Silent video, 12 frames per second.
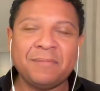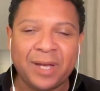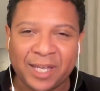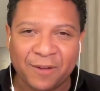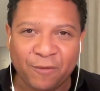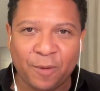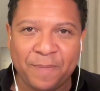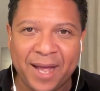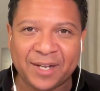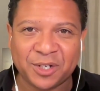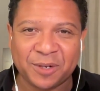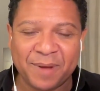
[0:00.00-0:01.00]
I get very
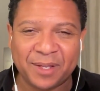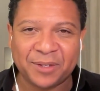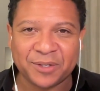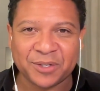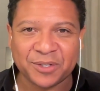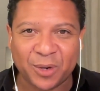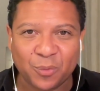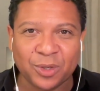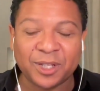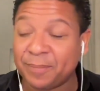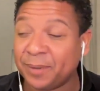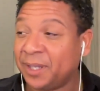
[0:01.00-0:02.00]
passionate about this because I
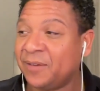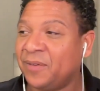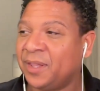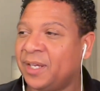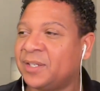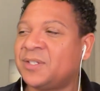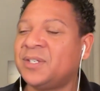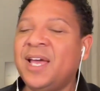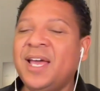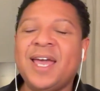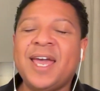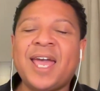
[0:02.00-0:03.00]
really believe in this.
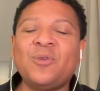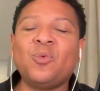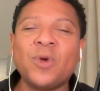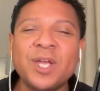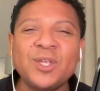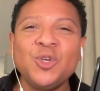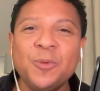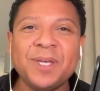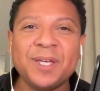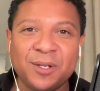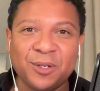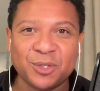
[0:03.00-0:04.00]
And when you
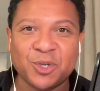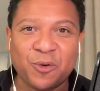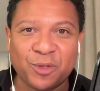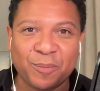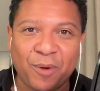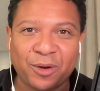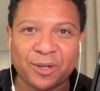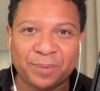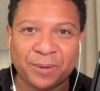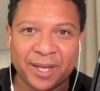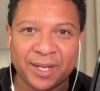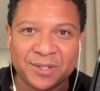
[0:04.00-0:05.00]
begin to serve the
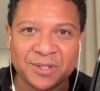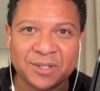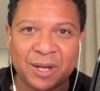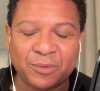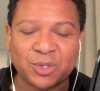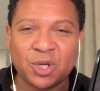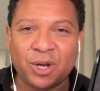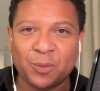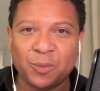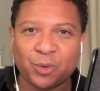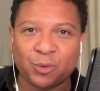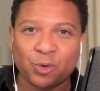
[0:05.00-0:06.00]
marketplace, I was
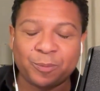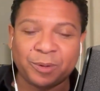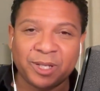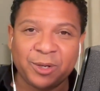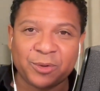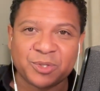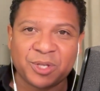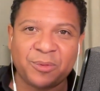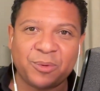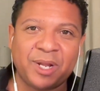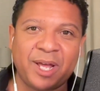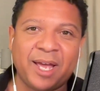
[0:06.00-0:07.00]
talking with a group of leaders the
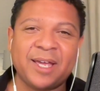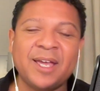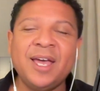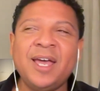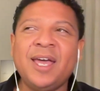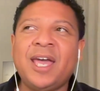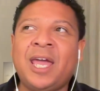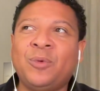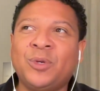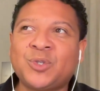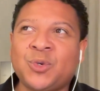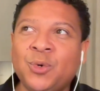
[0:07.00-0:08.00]
other day, and
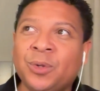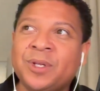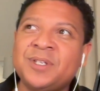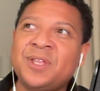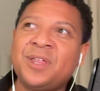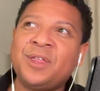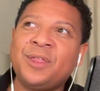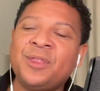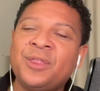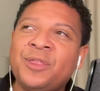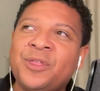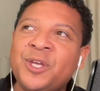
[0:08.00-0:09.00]
what's cool,
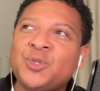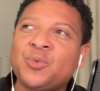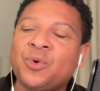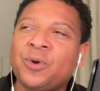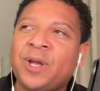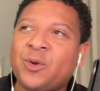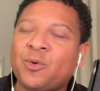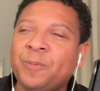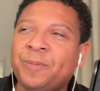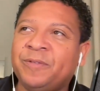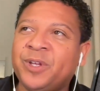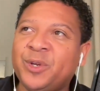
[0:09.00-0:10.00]
these were a
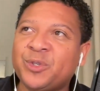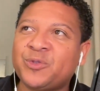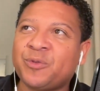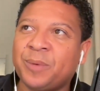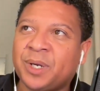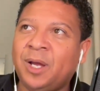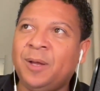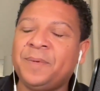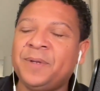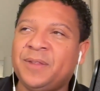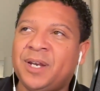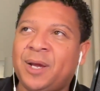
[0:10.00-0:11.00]
group of leaders from a
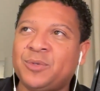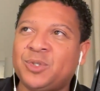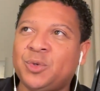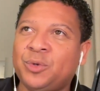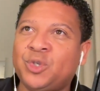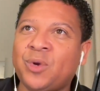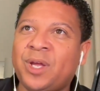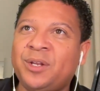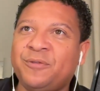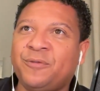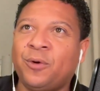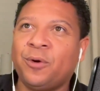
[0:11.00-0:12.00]
company that I was doing a
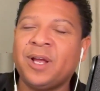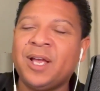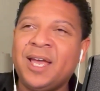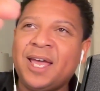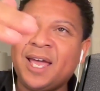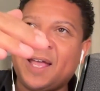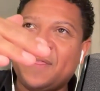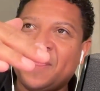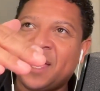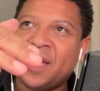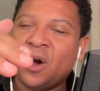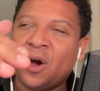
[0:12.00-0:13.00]
training for, and
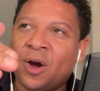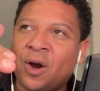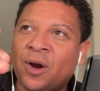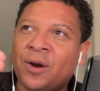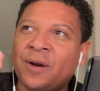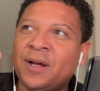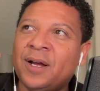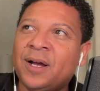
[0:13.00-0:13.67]
they are